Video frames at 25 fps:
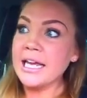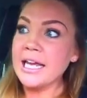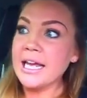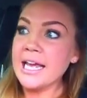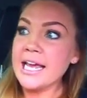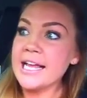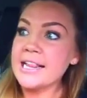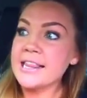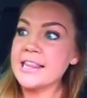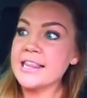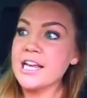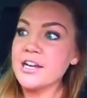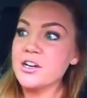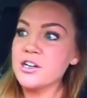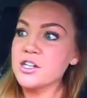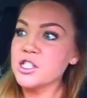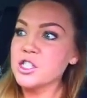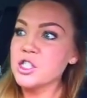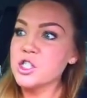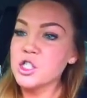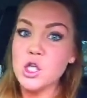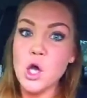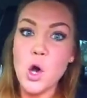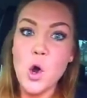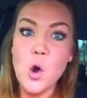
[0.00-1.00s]
There's
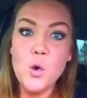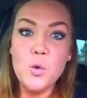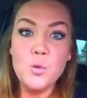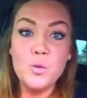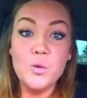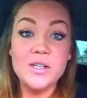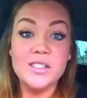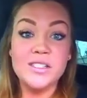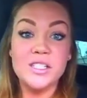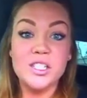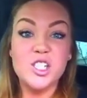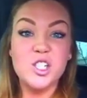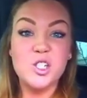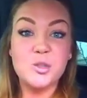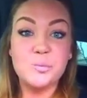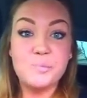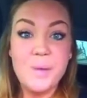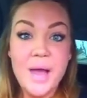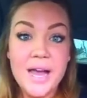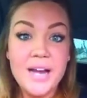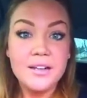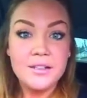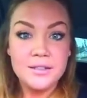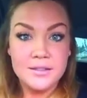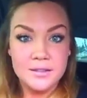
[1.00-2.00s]
no
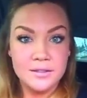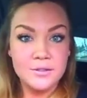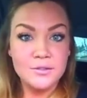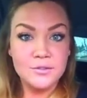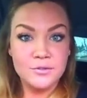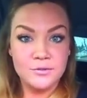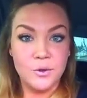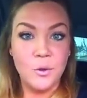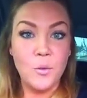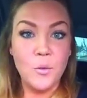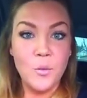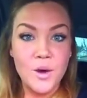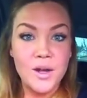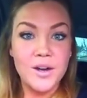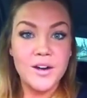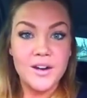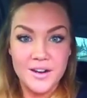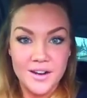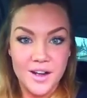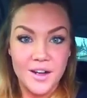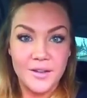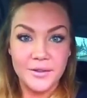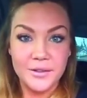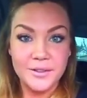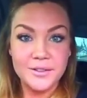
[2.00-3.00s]
respect for one
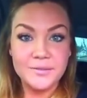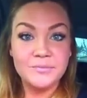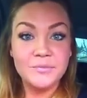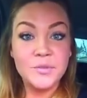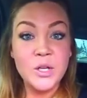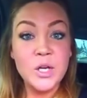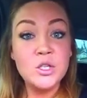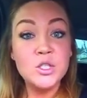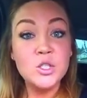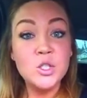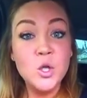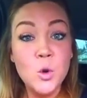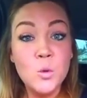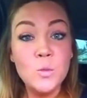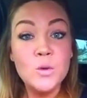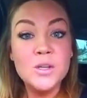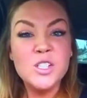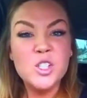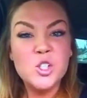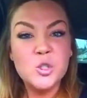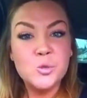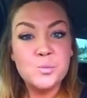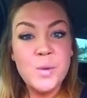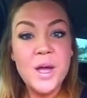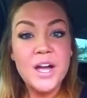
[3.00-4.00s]
another. There's no
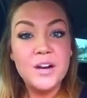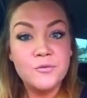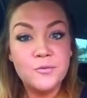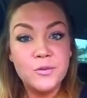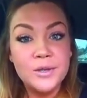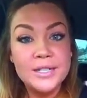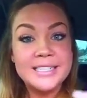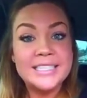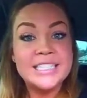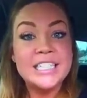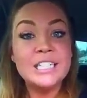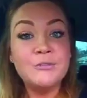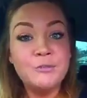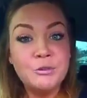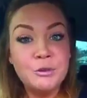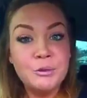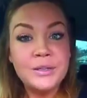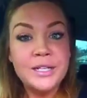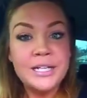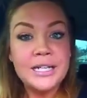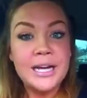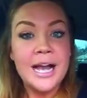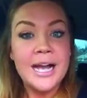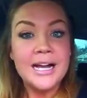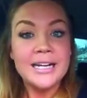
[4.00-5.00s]
respect for
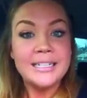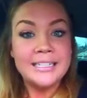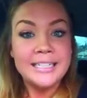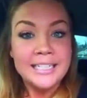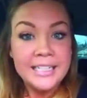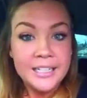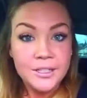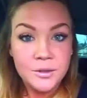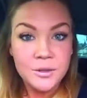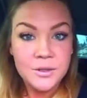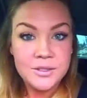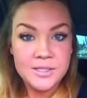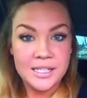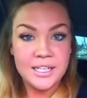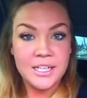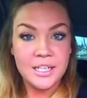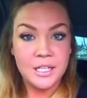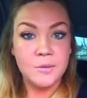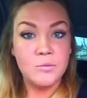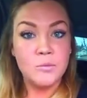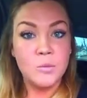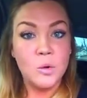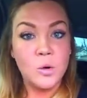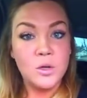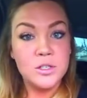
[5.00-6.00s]
differing ideals
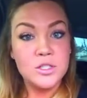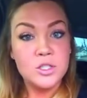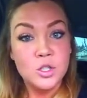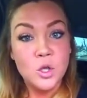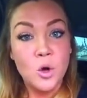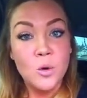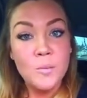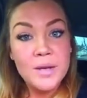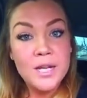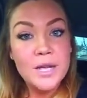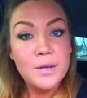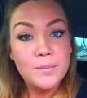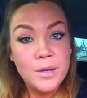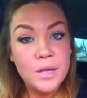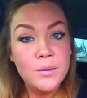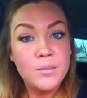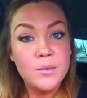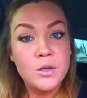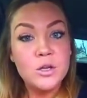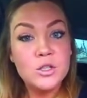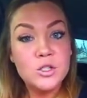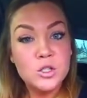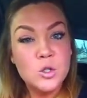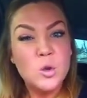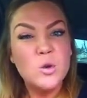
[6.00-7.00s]
anymore. So many people
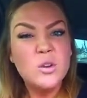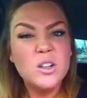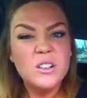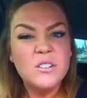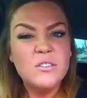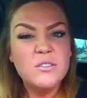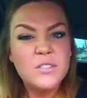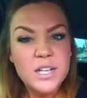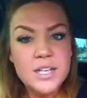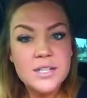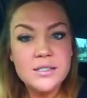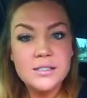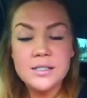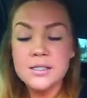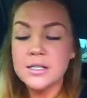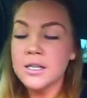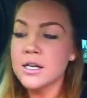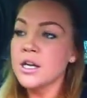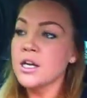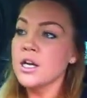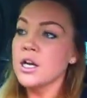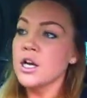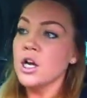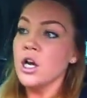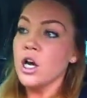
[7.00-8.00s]
are so convinced,
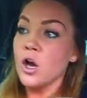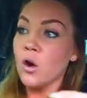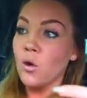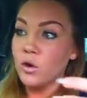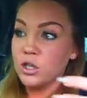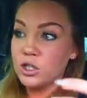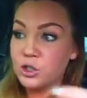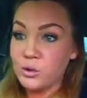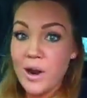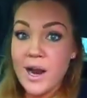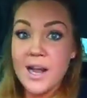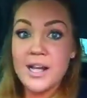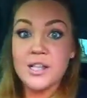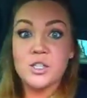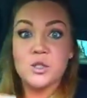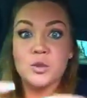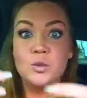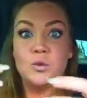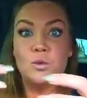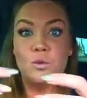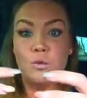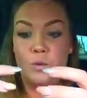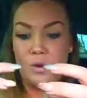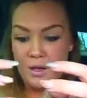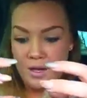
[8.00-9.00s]
or trying
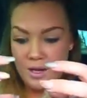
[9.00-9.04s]
to